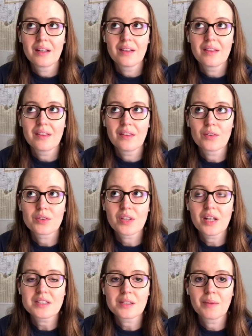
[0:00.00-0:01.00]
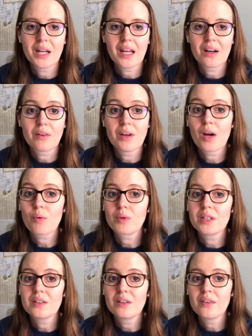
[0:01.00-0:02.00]
those thoughts in my head are not
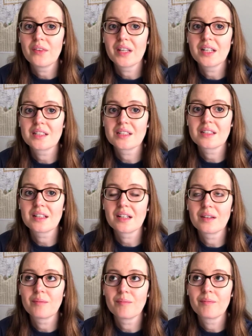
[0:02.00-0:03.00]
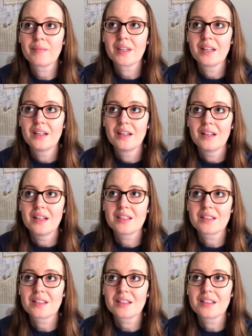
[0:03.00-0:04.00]
real, that it's
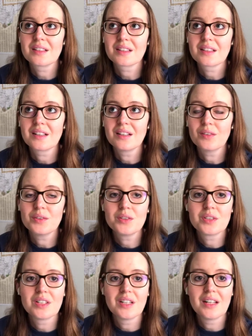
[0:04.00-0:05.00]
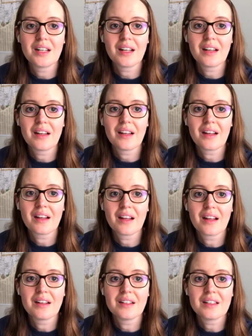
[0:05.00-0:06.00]
an illusion,
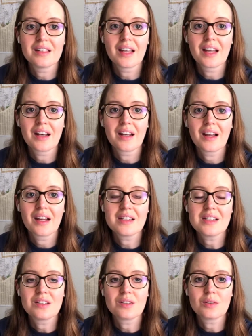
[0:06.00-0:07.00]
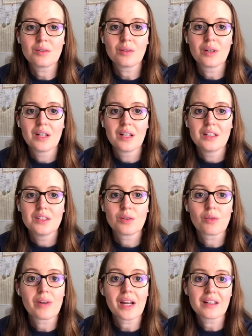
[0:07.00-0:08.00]
and that I need to do a
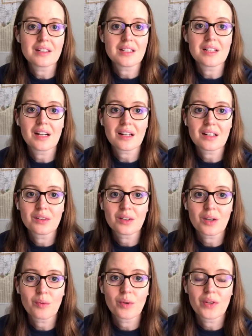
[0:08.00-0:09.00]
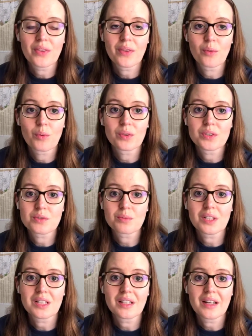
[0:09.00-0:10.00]
reality check and look at what the world is
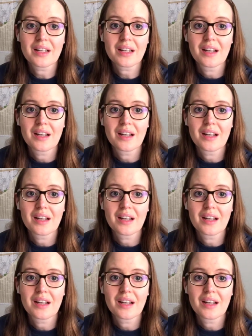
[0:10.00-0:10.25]
really like.